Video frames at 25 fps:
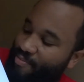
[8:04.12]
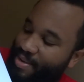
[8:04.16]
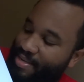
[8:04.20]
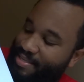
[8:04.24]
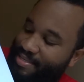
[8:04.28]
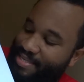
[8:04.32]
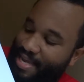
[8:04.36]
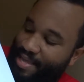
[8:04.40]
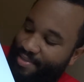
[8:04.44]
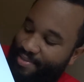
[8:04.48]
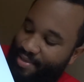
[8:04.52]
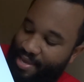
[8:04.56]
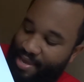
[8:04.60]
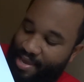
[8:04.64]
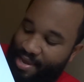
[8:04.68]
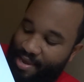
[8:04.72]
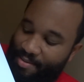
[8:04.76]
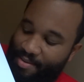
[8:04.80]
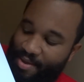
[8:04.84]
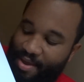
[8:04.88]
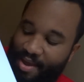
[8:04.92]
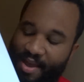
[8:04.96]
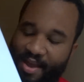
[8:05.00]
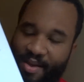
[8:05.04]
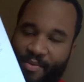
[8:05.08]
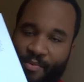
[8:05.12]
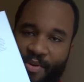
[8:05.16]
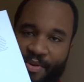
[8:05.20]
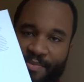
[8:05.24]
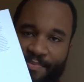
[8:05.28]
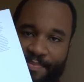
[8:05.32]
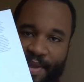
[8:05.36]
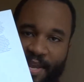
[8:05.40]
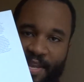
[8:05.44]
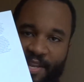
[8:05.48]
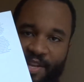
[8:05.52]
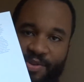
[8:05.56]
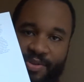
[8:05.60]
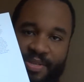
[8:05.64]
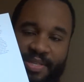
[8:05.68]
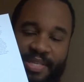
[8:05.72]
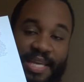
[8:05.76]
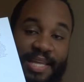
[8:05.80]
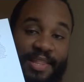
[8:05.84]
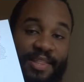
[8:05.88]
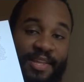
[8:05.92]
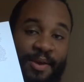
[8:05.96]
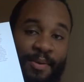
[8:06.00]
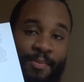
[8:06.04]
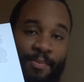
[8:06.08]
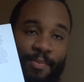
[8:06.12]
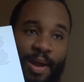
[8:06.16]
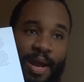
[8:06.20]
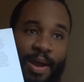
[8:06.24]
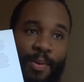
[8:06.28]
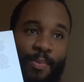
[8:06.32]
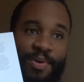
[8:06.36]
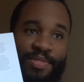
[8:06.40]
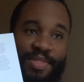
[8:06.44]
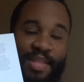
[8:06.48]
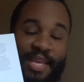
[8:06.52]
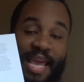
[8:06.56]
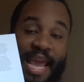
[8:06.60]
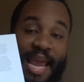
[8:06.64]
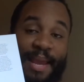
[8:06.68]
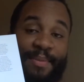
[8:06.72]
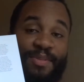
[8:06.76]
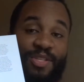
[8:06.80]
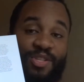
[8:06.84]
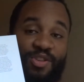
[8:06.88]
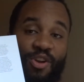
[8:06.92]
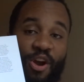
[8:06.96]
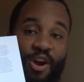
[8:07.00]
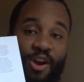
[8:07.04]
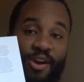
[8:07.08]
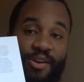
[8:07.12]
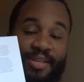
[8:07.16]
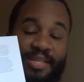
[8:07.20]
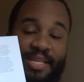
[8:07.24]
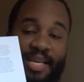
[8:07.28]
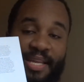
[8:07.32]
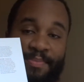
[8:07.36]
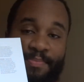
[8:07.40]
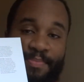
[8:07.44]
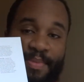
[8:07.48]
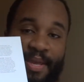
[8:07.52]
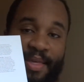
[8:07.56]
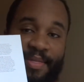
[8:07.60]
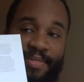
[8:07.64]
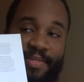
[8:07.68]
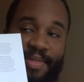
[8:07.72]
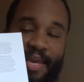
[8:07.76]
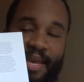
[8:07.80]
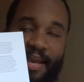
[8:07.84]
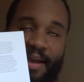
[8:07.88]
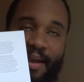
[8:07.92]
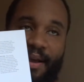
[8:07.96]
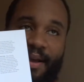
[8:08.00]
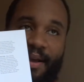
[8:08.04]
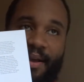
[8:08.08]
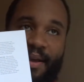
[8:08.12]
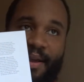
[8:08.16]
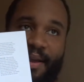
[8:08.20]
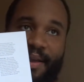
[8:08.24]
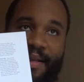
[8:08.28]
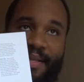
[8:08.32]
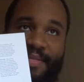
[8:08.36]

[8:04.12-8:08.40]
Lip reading: inside the game. When you see them when the game starts and the